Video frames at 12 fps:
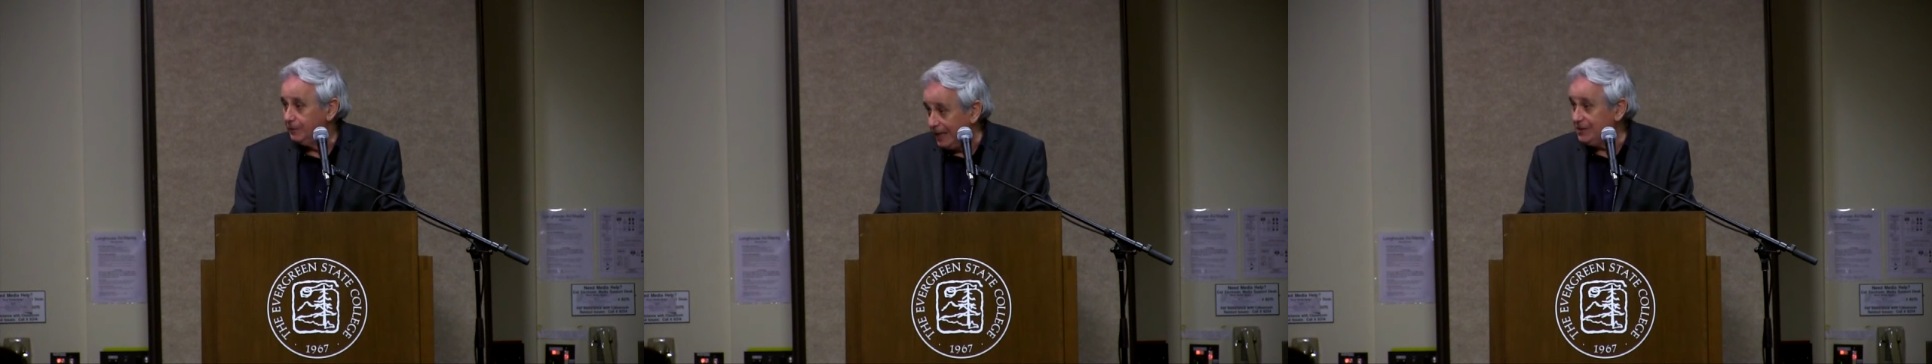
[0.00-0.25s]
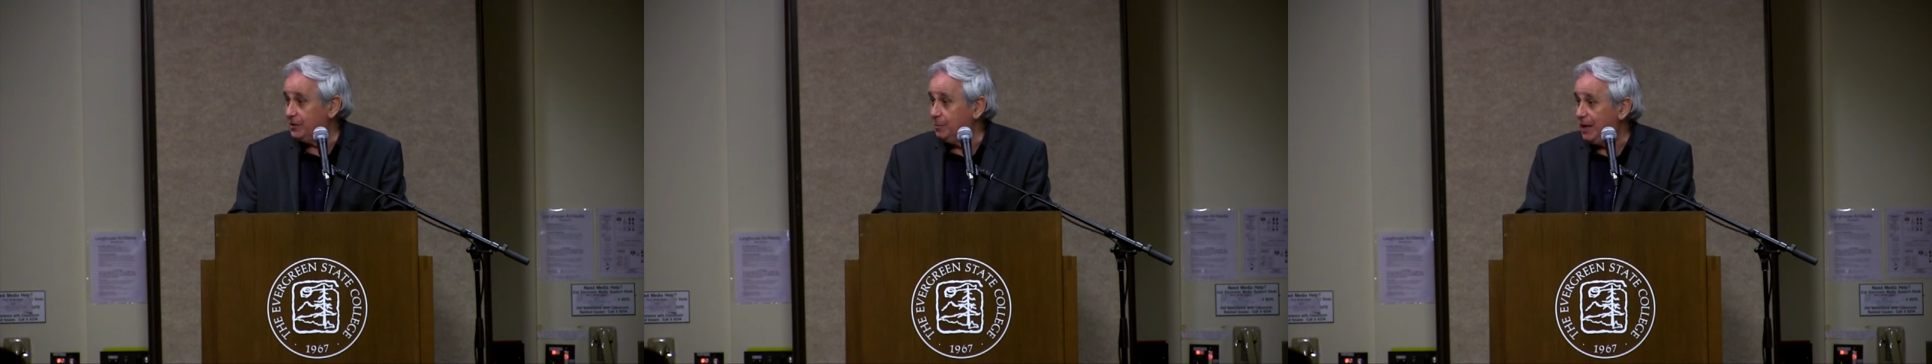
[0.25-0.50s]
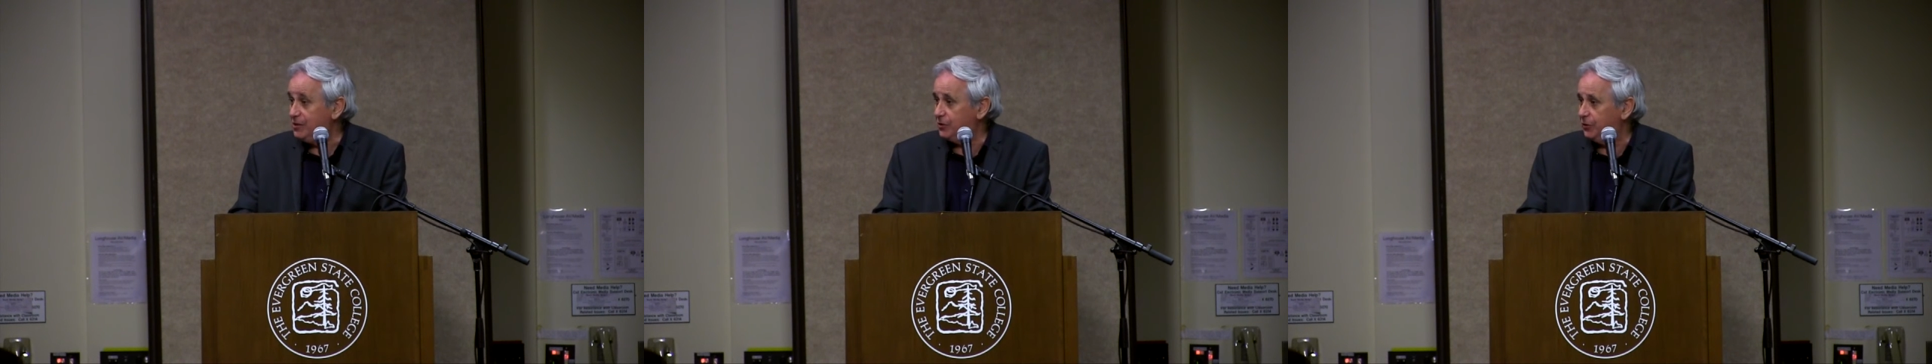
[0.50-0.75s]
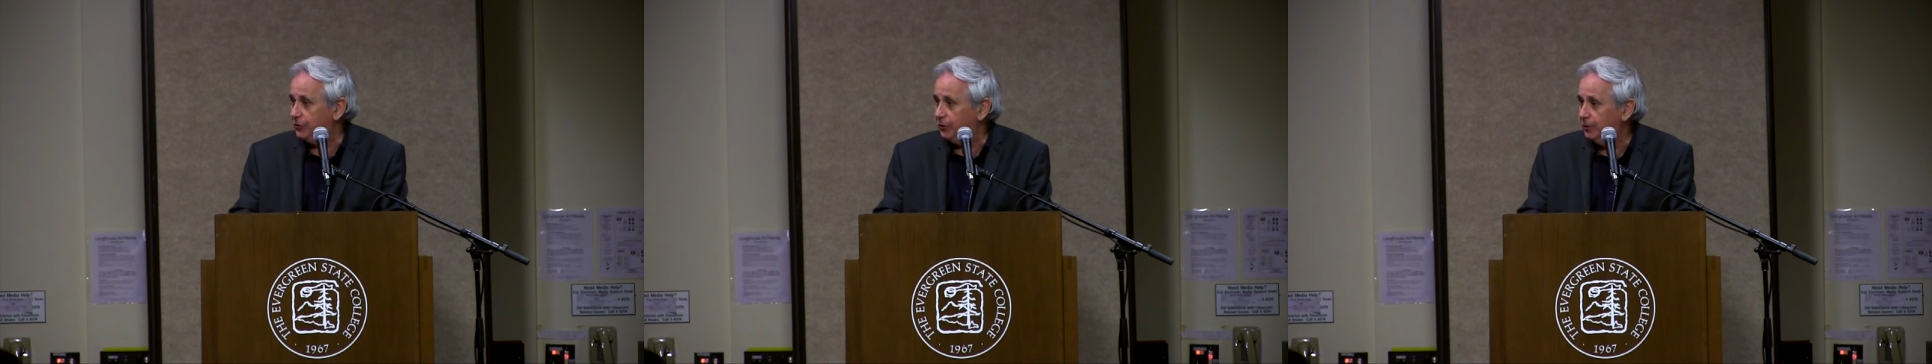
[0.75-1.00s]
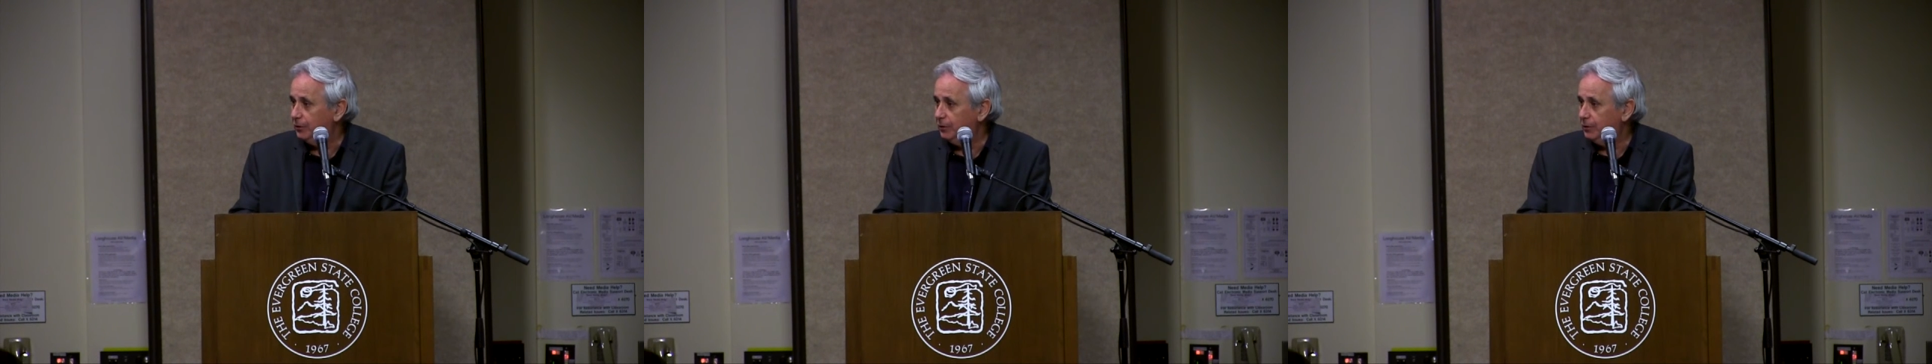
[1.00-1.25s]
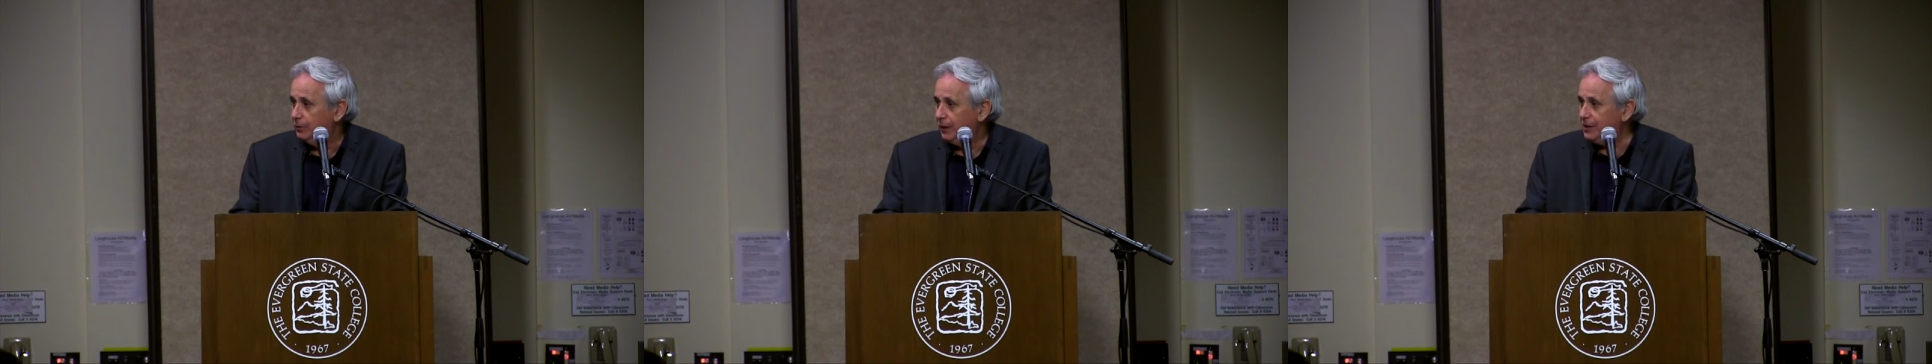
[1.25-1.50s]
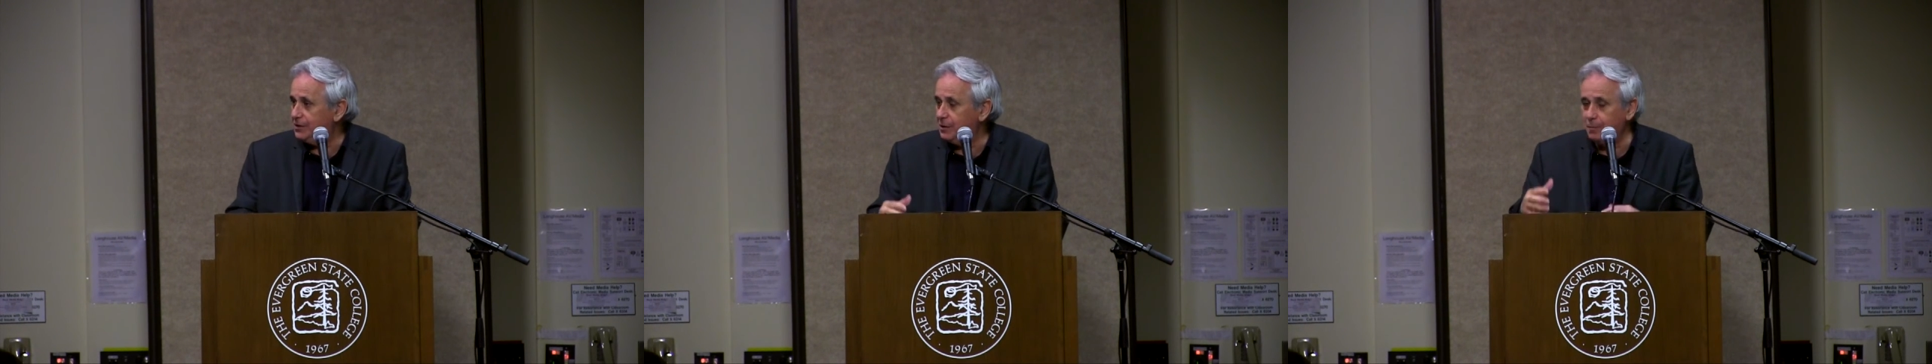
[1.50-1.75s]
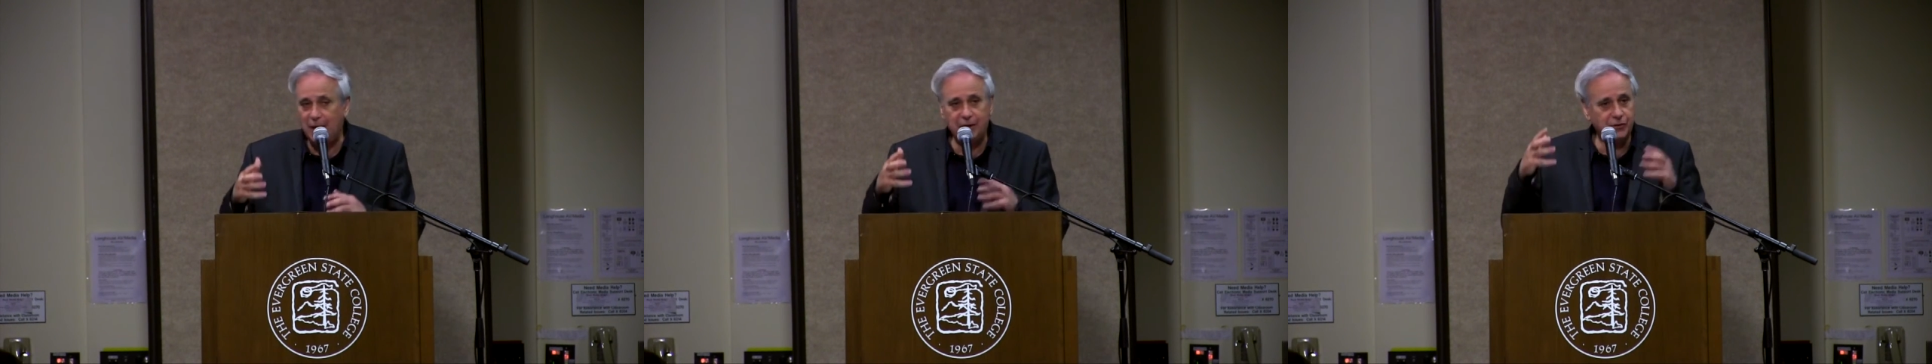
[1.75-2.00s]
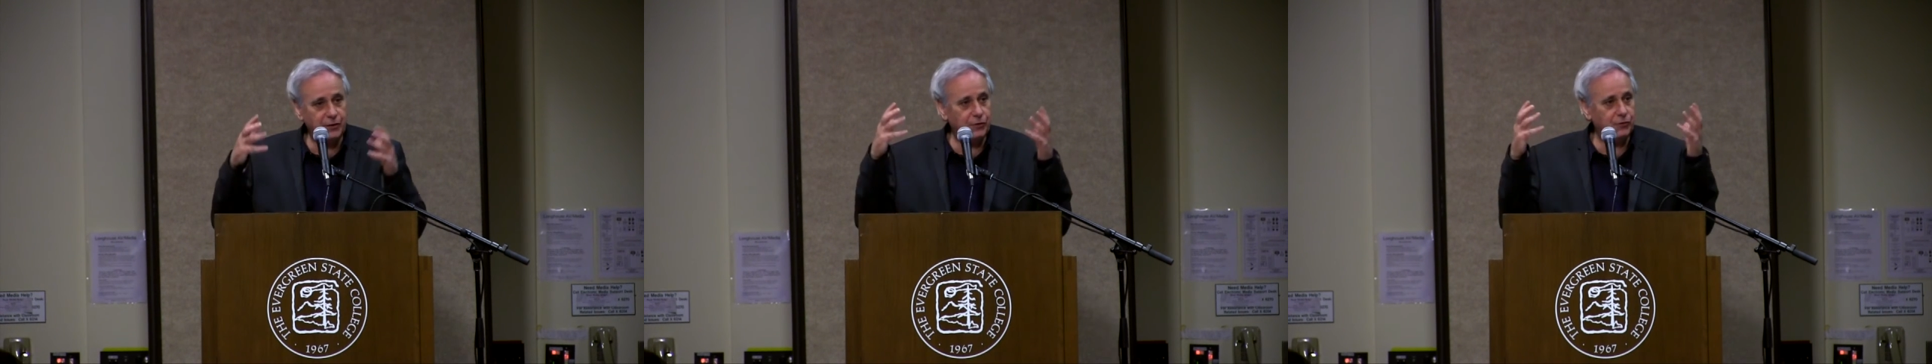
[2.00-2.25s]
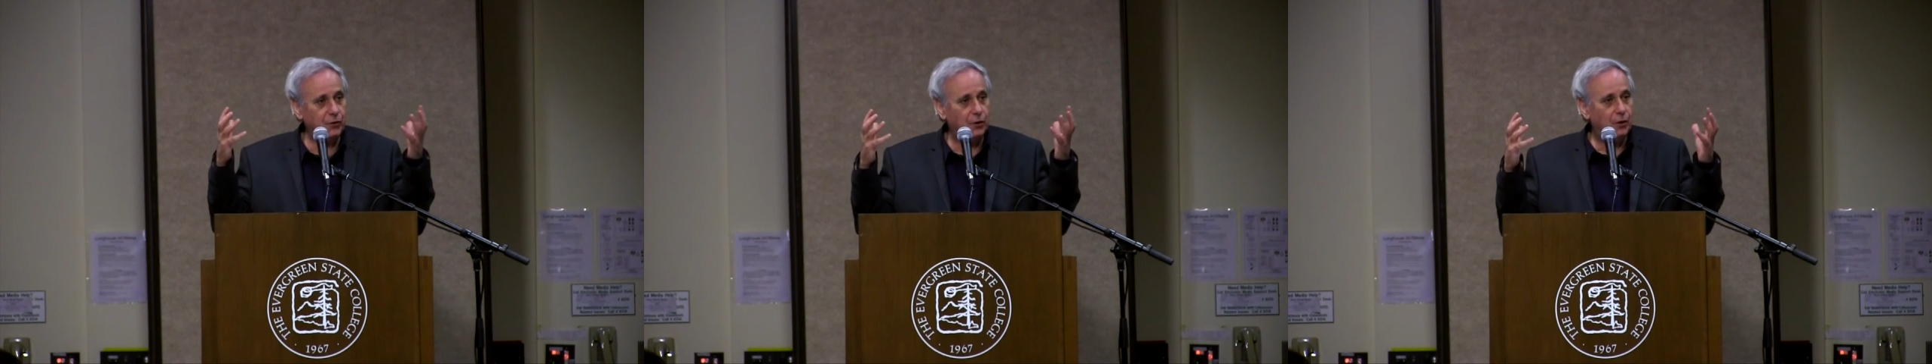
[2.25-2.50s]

That's the message. That's the message